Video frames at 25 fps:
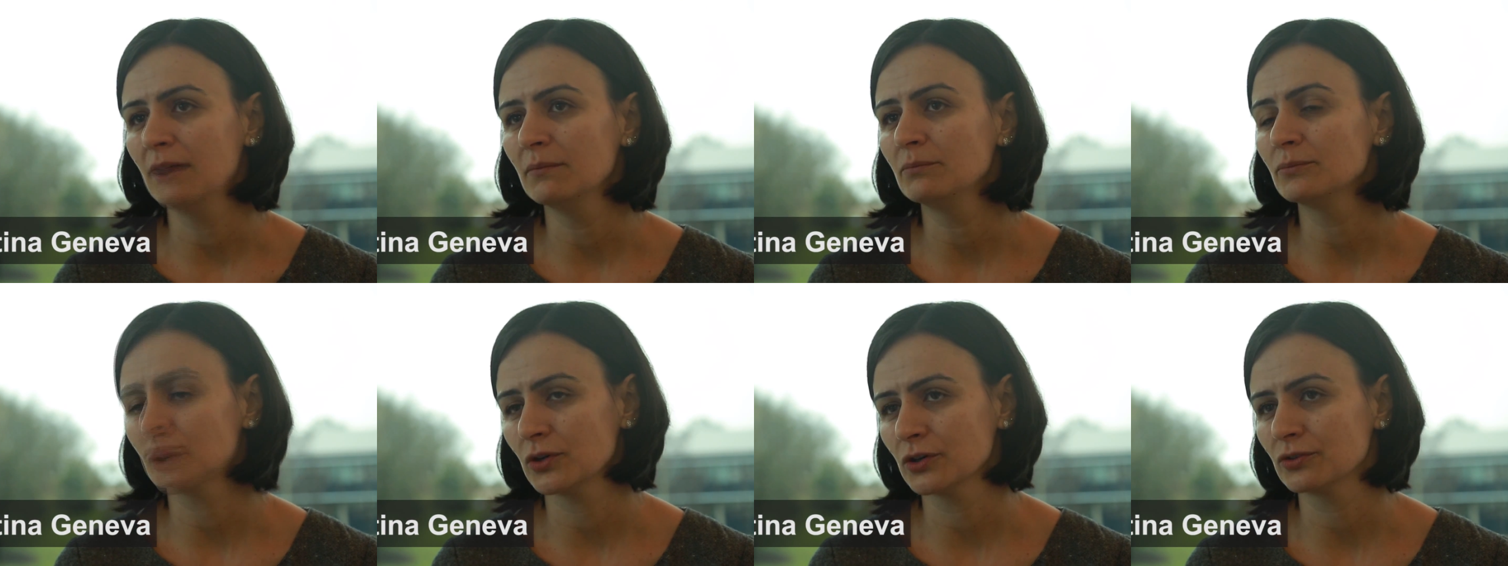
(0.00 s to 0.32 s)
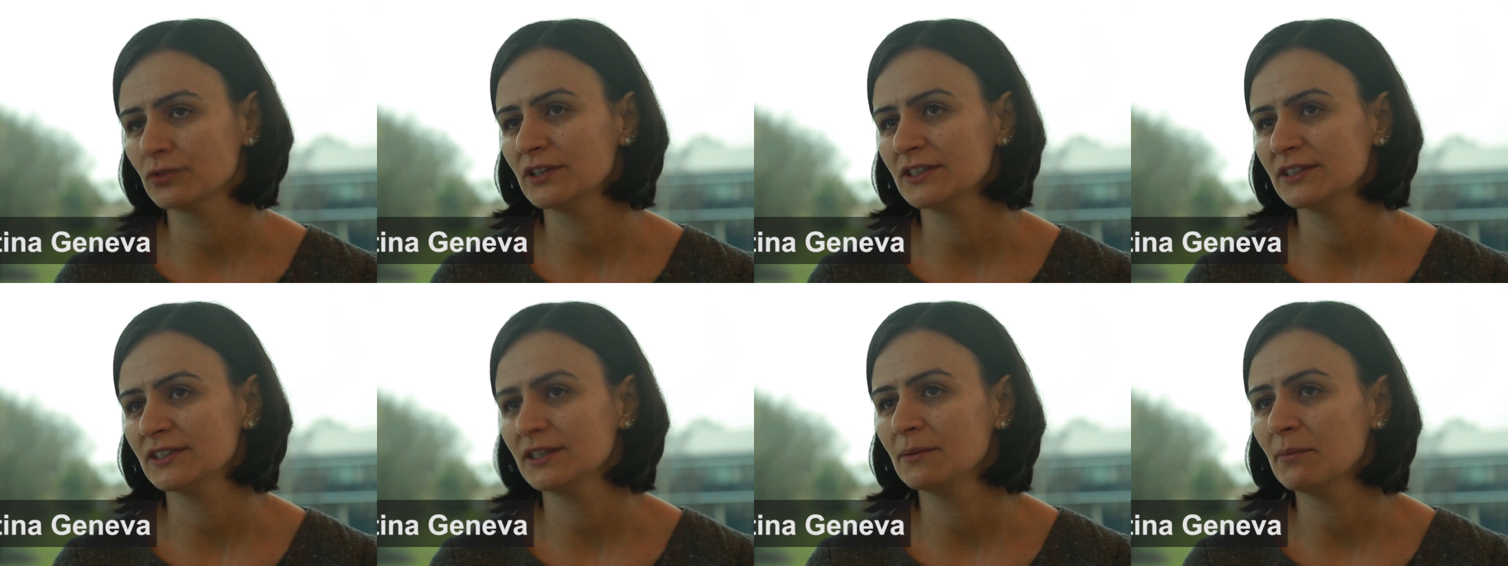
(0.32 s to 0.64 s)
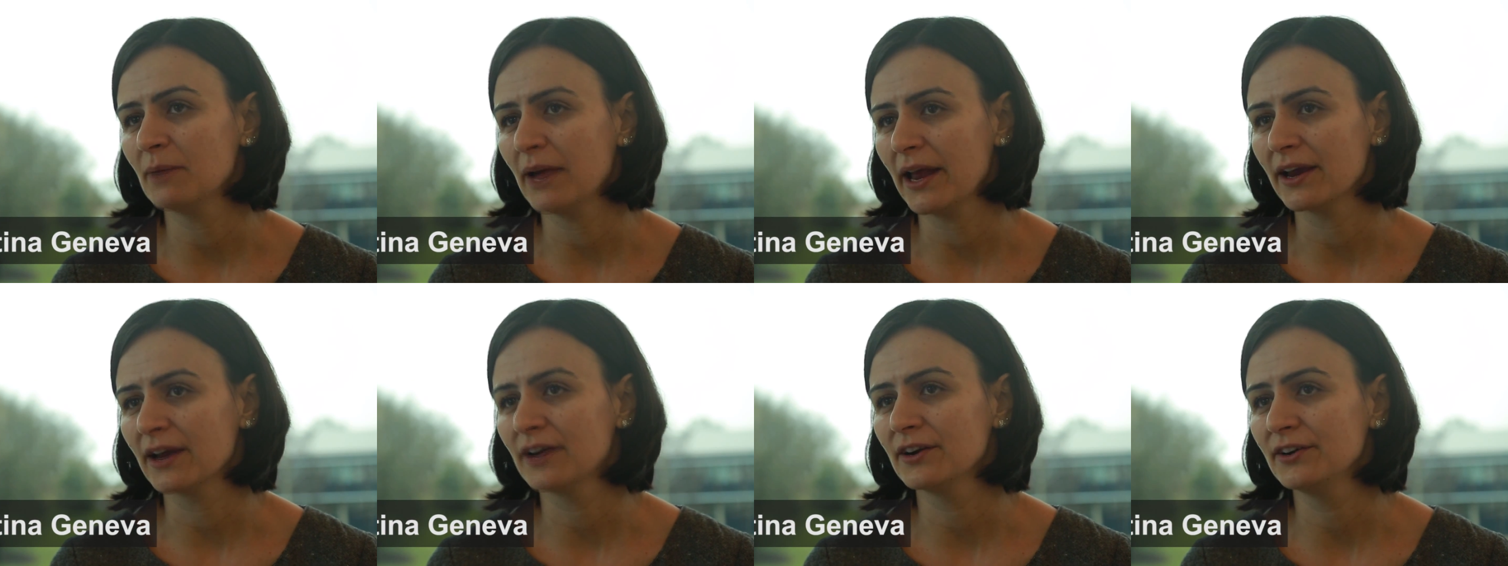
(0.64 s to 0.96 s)
progress in
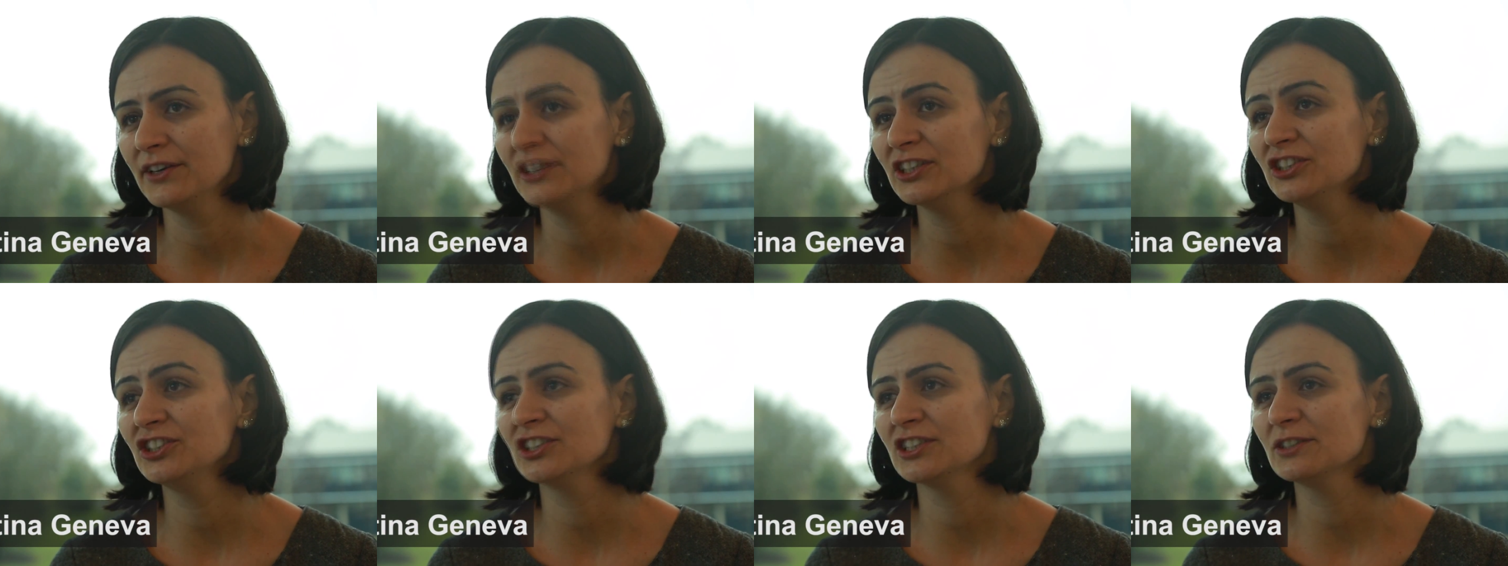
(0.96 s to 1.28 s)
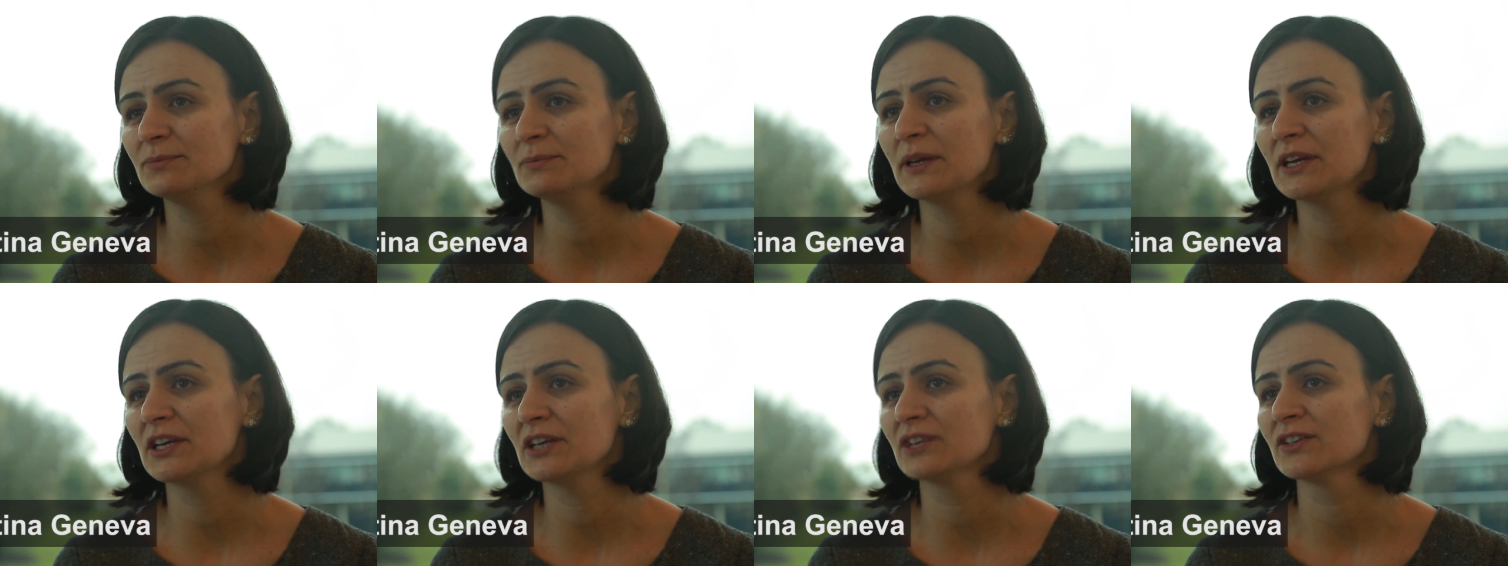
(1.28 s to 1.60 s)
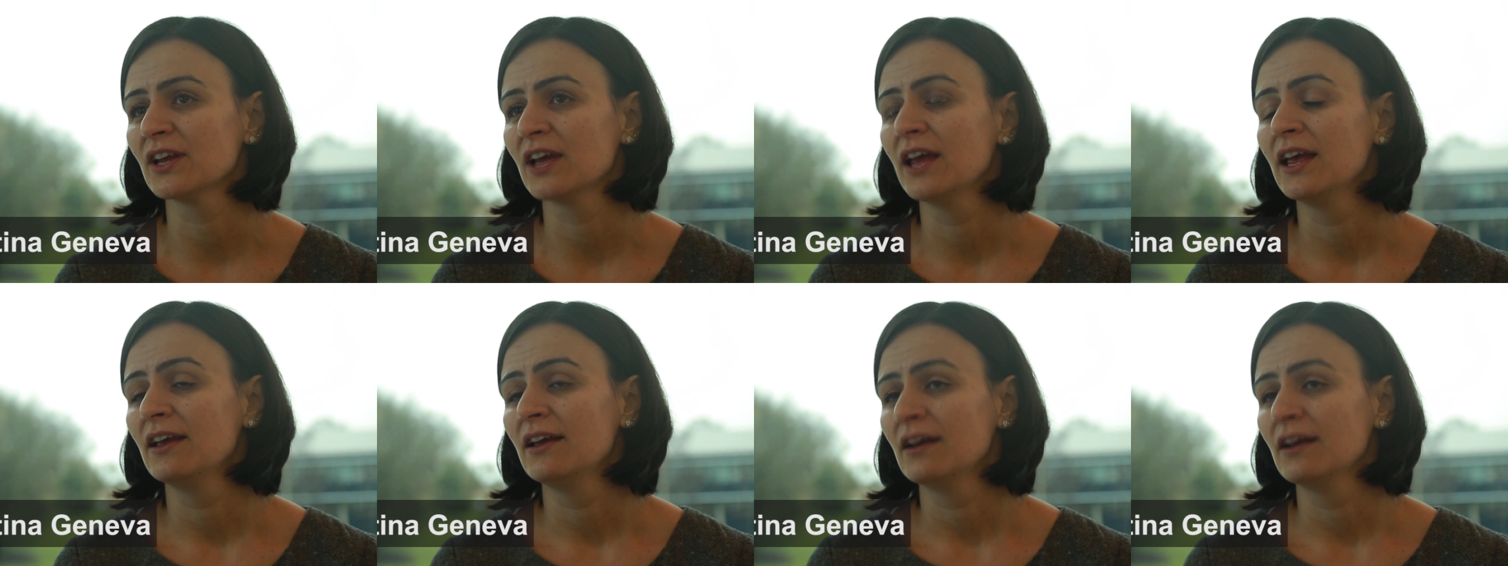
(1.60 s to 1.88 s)
my career, just because